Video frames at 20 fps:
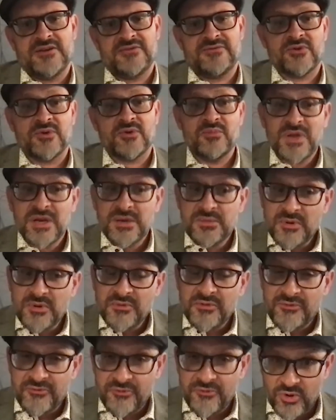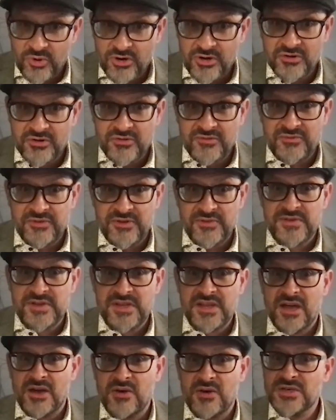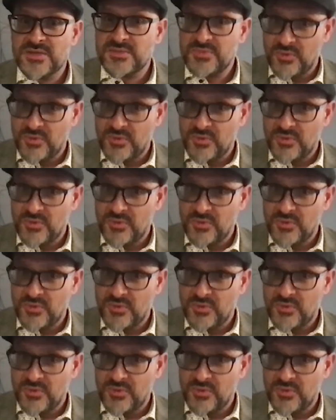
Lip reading: for a minimum of 450 hours,